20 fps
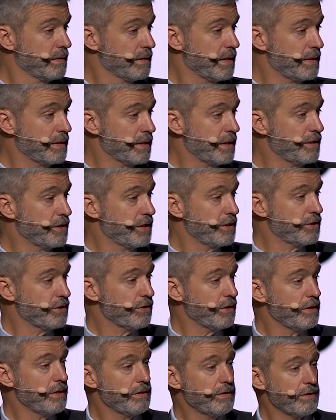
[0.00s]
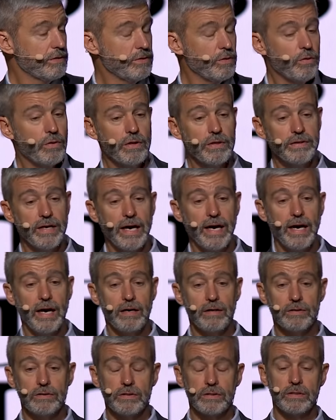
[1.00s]
They said she stood at the door of the
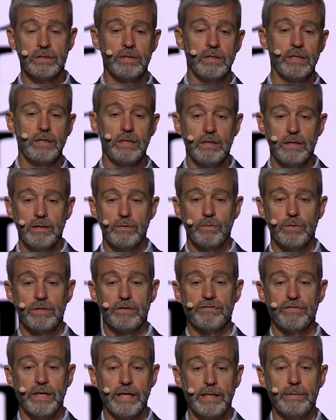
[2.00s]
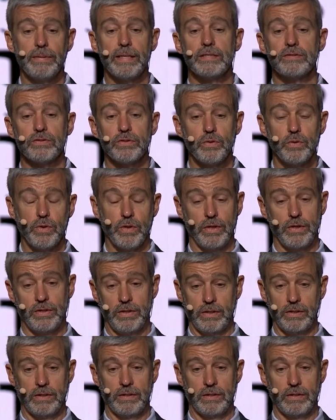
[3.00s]
house with a flaming sword,